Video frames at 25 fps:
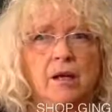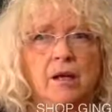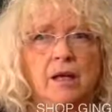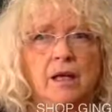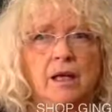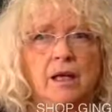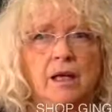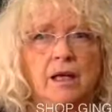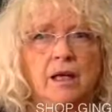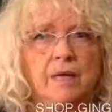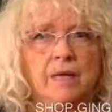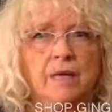
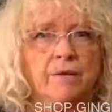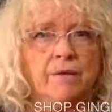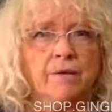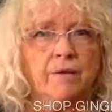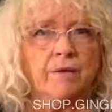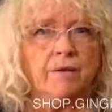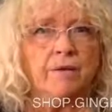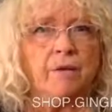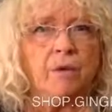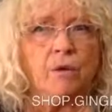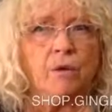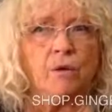gift
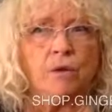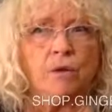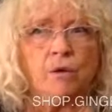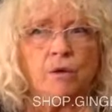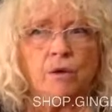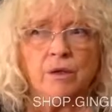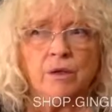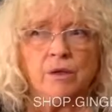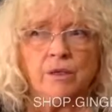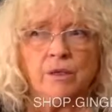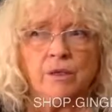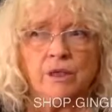of a
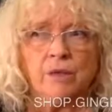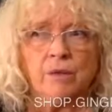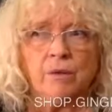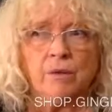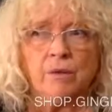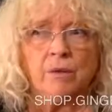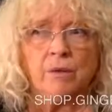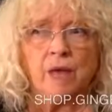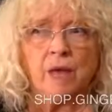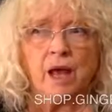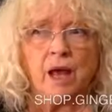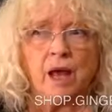horse that
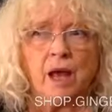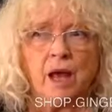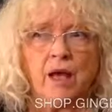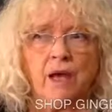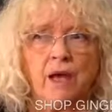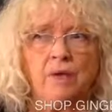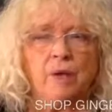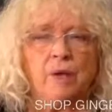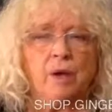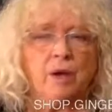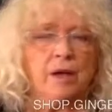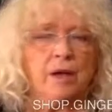we
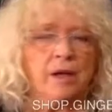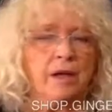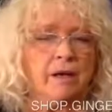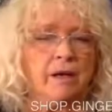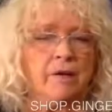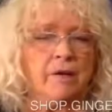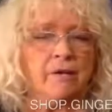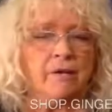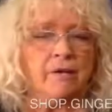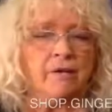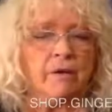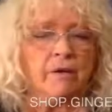had waiting
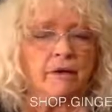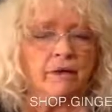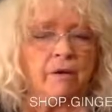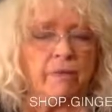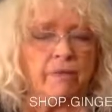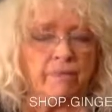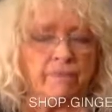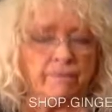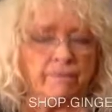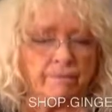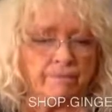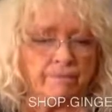for him.